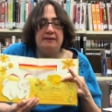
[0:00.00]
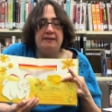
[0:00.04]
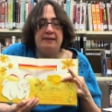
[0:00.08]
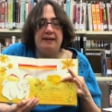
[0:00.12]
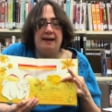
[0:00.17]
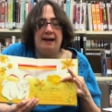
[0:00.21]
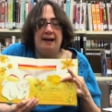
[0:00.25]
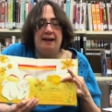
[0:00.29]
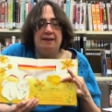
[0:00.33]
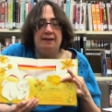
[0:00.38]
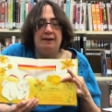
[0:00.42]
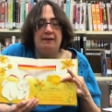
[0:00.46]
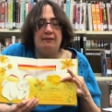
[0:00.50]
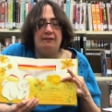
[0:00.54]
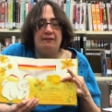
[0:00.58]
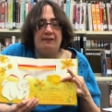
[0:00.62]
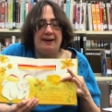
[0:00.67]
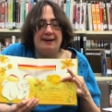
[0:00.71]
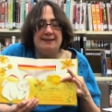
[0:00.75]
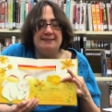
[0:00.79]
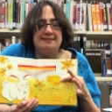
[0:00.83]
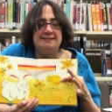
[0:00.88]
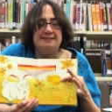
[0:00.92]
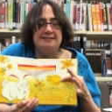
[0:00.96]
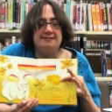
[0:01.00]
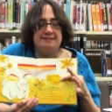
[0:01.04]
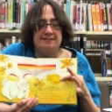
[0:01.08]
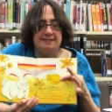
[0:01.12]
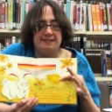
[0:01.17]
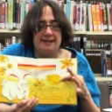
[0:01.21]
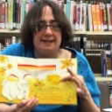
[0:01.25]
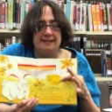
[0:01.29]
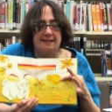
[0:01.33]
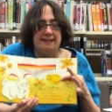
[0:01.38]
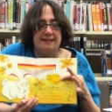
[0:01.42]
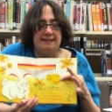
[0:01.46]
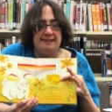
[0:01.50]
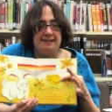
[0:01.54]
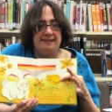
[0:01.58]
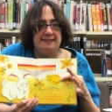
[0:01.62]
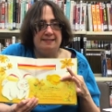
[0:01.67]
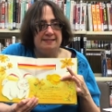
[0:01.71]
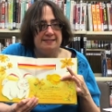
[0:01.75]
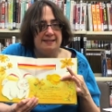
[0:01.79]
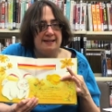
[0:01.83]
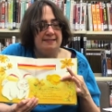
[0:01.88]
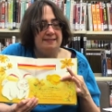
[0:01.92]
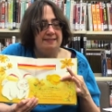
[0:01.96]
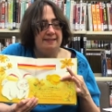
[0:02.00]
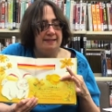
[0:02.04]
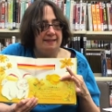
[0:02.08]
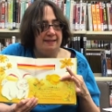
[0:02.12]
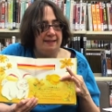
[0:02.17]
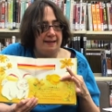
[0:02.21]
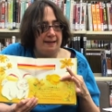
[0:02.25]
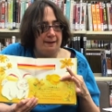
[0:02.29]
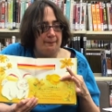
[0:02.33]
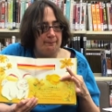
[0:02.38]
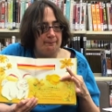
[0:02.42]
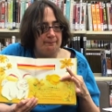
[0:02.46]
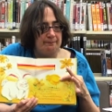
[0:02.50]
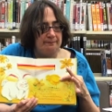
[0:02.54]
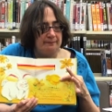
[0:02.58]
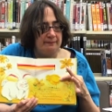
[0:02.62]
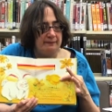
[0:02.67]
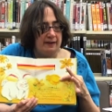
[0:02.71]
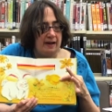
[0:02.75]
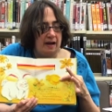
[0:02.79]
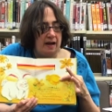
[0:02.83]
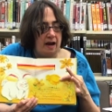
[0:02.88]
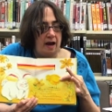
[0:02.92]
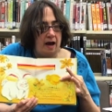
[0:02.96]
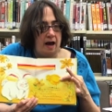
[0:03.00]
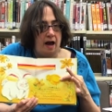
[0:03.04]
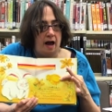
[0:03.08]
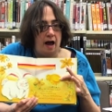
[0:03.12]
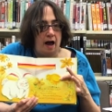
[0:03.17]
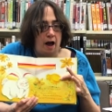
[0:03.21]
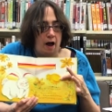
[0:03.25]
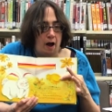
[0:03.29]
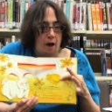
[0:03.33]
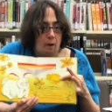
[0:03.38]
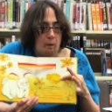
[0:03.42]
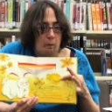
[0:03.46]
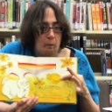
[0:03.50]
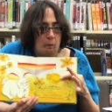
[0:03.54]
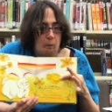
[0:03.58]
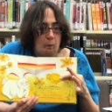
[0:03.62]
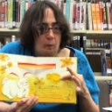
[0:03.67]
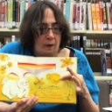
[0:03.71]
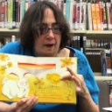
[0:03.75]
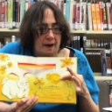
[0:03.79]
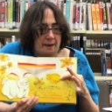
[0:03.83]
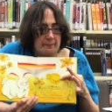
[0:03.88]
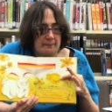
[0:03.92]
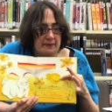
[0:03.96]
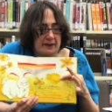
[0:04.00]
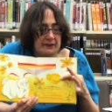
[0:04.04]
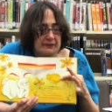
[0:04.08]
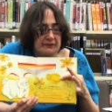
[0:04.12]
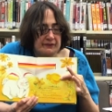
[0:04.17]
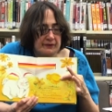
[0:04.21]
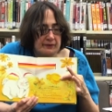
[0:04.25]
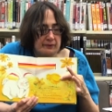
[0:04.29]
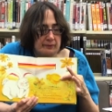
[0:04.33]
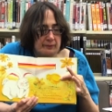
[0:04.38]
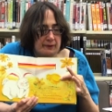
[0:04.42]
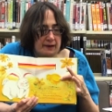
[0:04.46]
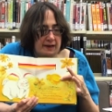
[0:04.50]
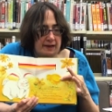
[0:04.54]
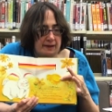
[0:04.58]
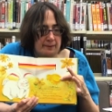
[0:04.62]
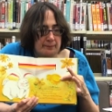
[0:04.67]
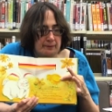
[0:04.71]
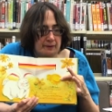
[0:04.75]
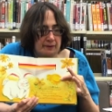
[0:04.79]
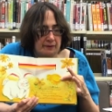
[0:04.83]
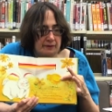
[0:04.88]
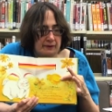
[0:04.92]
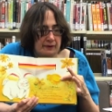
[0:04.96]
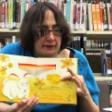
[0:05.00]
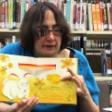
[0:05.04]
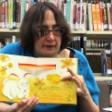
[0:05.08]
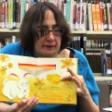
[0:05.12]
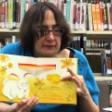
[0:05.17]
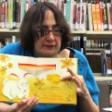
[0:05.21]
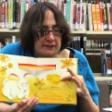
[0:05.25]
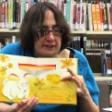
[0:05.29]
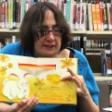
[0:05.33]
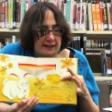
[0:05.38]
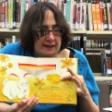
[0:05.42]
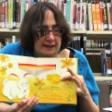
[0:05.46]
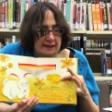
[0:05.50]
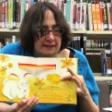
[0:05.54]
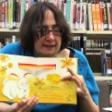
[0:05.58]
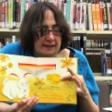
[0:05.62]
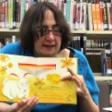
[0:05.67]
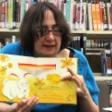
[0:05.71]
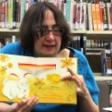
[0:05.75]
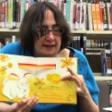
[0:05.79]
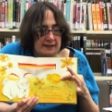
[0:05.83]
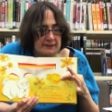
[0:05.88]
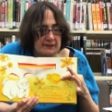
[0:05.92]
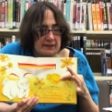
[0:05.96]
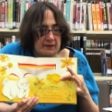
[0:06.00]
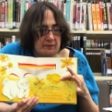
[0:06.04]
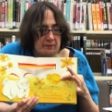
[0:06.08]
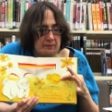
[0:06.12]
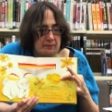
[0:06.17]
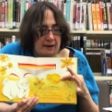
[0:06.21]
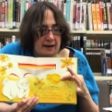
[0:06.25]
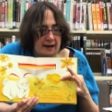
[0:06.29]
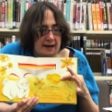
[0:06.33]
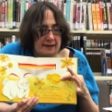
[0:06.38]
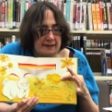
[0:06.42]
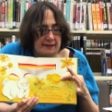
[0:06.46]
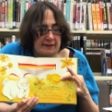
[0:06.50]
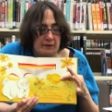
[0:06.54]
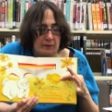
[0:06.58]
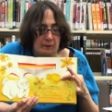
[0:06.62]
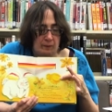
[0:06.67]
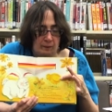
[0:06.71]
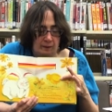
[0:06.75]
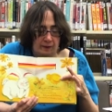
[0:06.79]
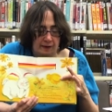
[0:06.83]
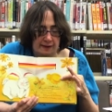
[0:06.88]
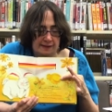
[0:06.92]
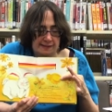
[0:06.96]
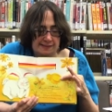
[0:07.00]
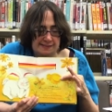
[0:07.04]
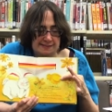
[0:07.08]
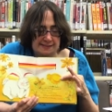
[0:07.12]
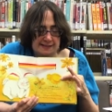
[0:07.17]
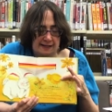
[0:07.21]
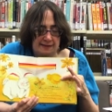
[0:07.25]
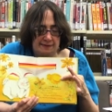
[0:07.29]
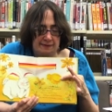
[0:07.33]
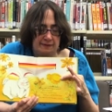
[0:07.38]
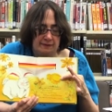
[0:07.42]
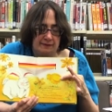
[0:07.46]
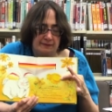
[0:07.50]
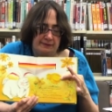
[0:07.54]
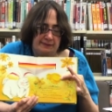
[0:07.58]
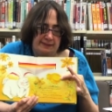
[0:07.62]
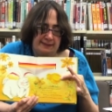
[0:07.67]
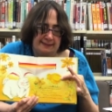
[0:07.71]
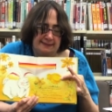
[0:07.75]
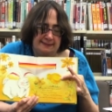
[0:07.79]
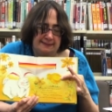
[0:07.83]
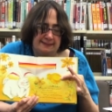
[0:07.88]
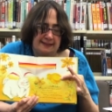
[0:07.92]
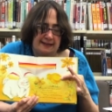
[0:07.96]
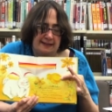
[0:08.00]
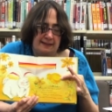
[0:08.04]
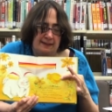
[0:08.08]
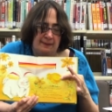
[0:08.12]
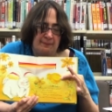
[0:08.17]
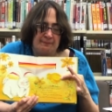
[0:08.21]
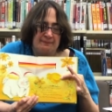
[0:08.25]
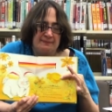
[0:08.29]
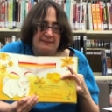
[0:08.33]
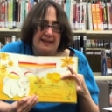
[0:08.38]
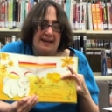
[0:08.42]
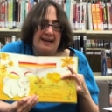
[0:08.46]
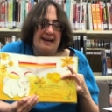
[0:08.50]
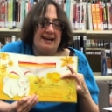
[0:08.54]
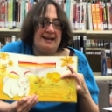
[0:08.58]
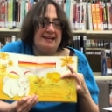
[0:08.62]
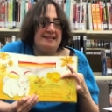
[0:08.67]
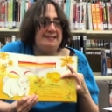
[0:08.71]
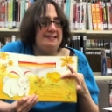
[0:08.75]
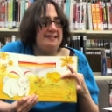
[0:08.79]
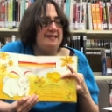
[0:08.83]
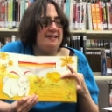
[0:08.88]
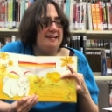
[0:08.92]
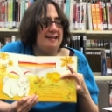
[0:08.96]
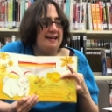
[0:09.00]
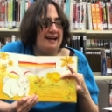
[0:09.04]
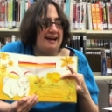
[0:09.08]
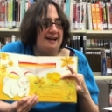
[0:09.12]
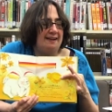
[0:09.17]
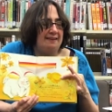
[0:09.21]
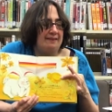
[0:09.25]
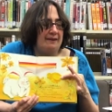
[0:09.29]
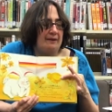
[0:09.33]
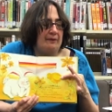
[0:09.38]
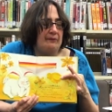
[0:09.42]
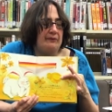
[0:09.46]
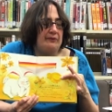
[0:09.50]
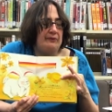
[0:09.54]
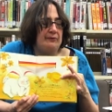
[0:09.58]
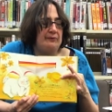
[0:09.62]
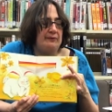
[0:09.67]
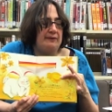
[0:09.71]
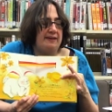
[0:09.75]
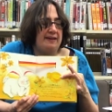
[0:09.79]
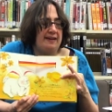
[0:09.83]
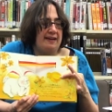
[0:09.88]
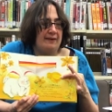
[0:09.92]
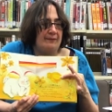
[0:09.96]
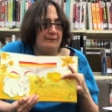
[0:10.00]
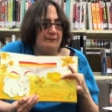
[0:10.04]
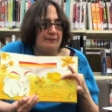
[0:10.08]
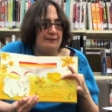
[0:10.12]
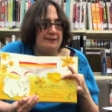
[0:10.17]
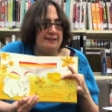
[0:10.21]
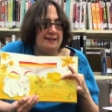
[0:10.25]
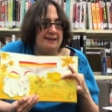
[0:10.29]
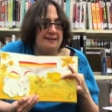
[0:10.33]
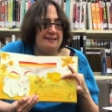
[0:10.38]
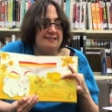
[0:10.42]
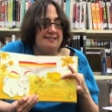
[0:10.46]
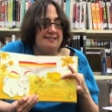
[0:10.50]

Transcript: yellow fuzzy chick, and he said to him, "What makes a rainbow, little chick? Is it red and orange?" And little chick said, "And yellow. You can't forget